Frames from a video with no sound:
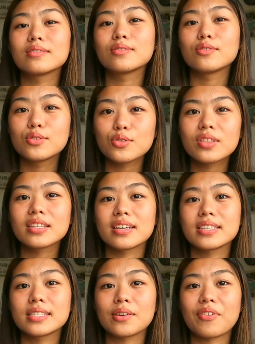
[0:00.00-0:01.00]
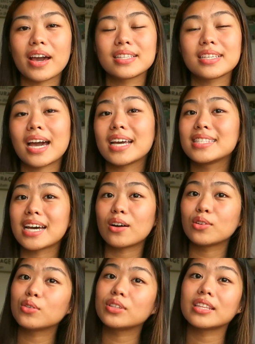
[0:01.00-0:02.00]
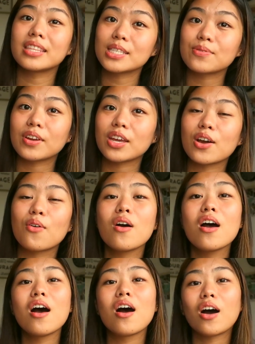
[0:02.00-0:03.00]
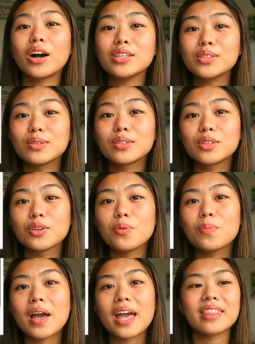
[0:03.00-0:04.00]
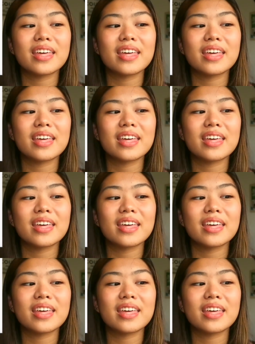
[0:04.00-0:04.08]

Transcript: To do the dust effect, I downloaded this video on YouTube and